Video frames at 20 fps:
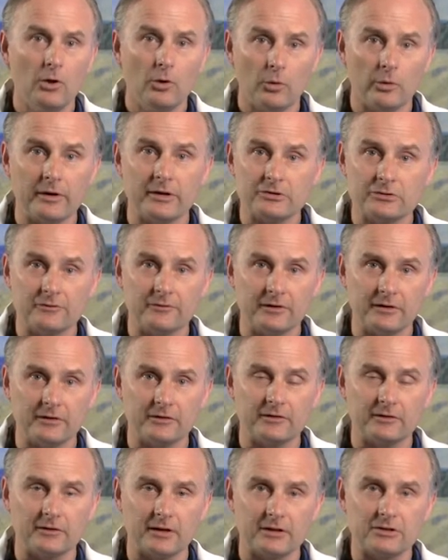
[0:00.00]
or
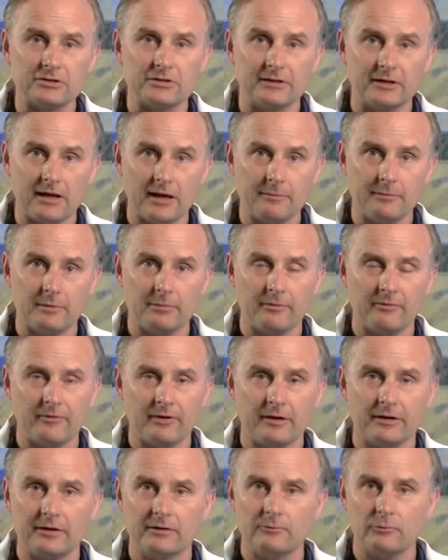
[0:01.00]
intravenous sedation can be
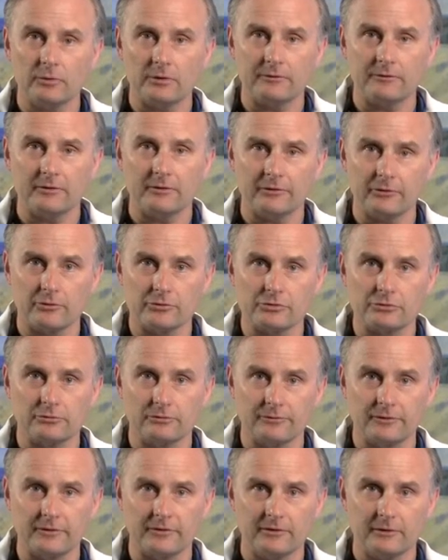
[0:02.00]
provided in one of our surgical
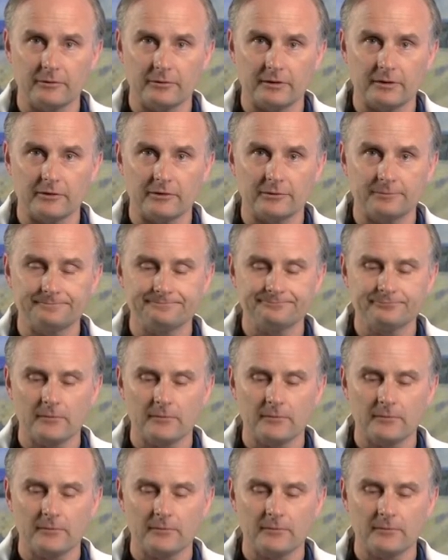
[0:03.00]
facilities.